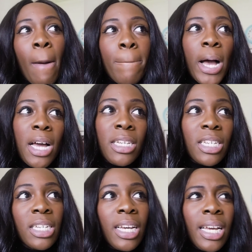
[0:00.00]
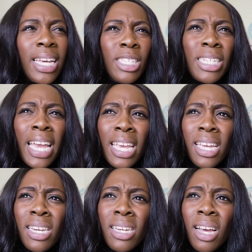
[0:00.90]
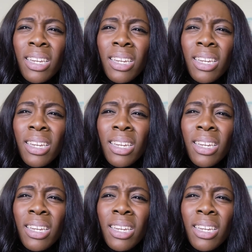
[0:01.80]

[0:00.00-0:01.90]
but it's taken